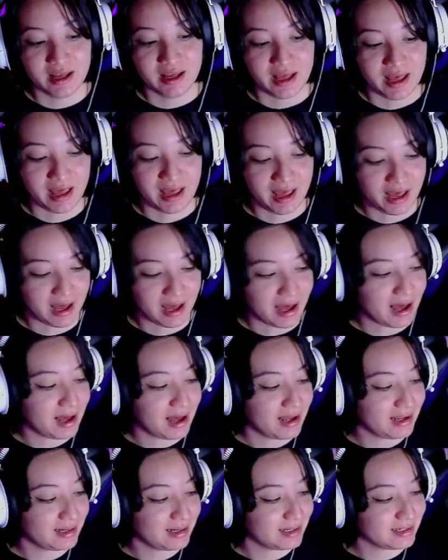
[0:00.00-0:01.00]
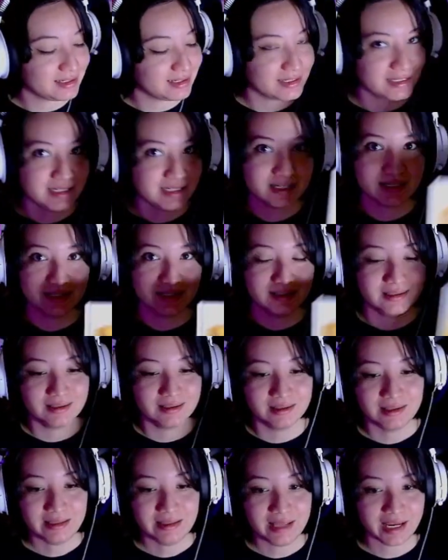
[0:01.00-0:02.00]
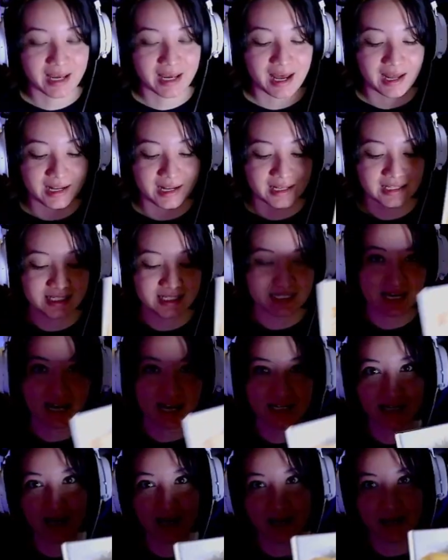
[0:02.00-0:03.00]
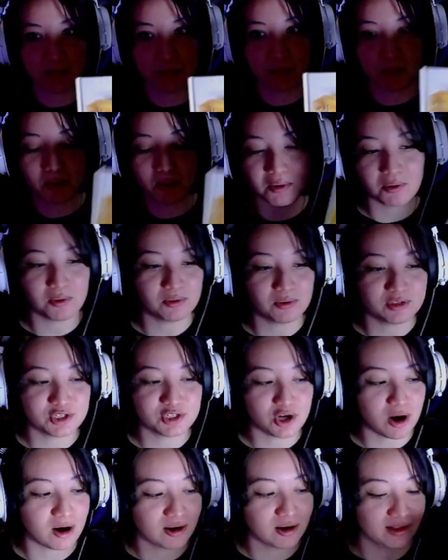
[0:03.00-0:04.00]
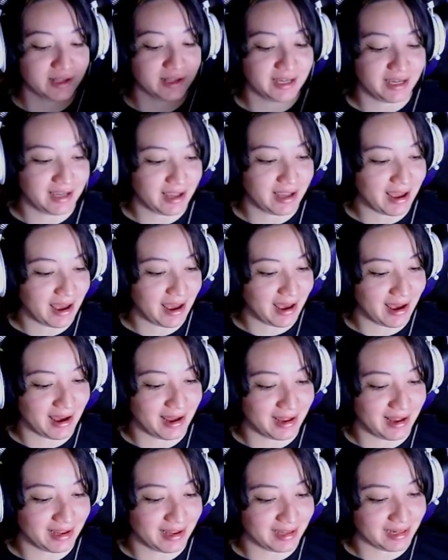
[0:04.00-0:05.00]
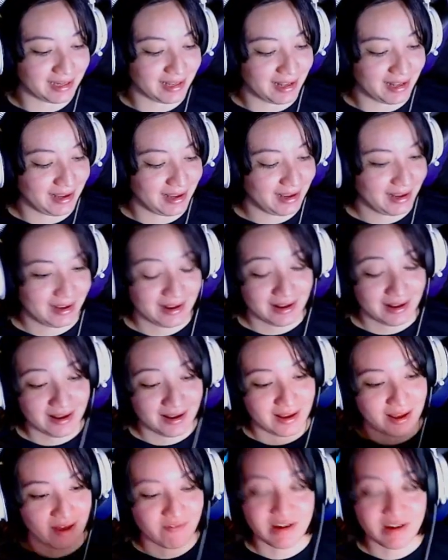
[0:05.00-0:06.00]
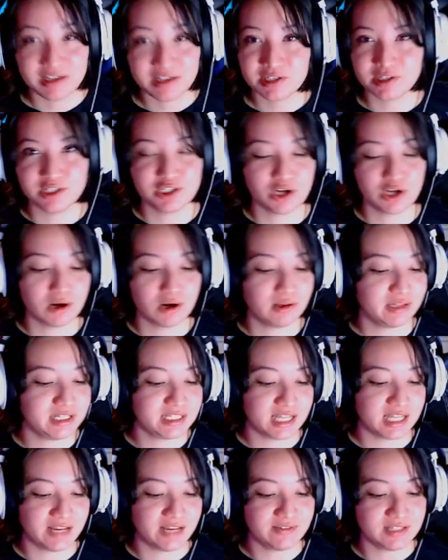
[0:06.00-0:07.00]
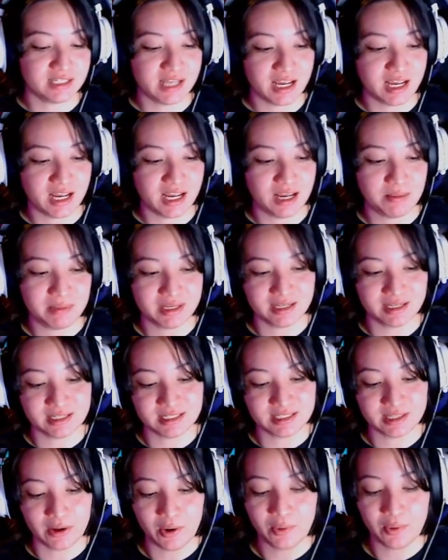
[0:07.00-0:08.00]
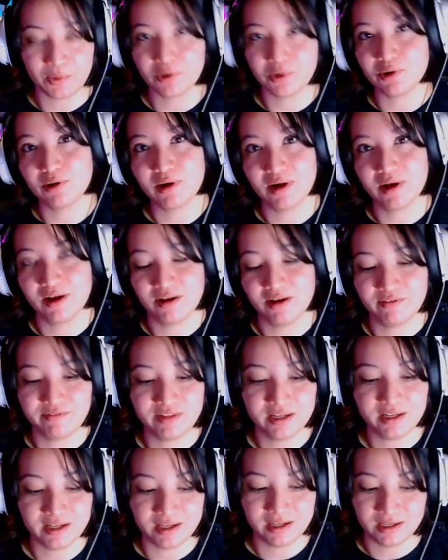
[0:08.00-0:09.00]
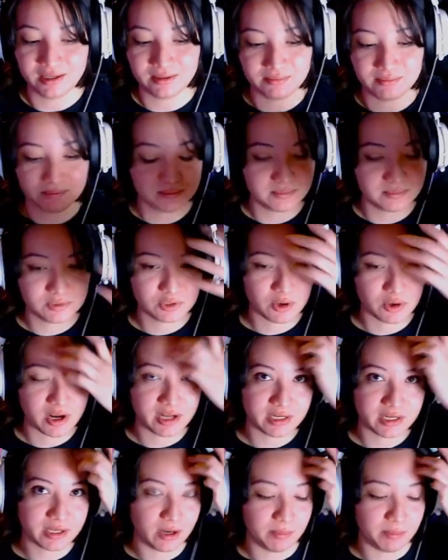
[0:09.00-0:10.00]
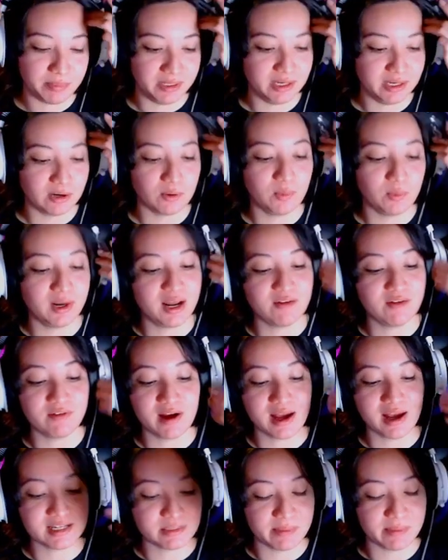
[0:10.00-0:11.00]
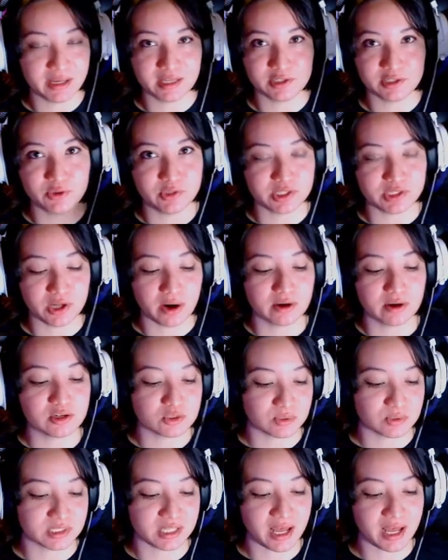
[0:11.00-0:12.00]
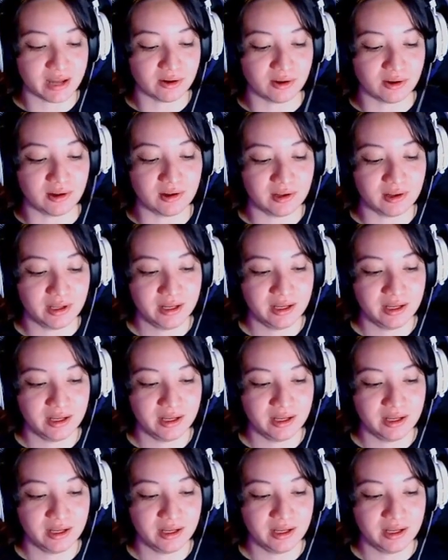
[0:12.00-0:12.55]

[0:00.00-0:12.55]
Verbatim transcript: and they kind of sideline poor old Charlie, and eventually Charlie saves the day because the owner of the train company or whatever has to make it to his daughter's recital,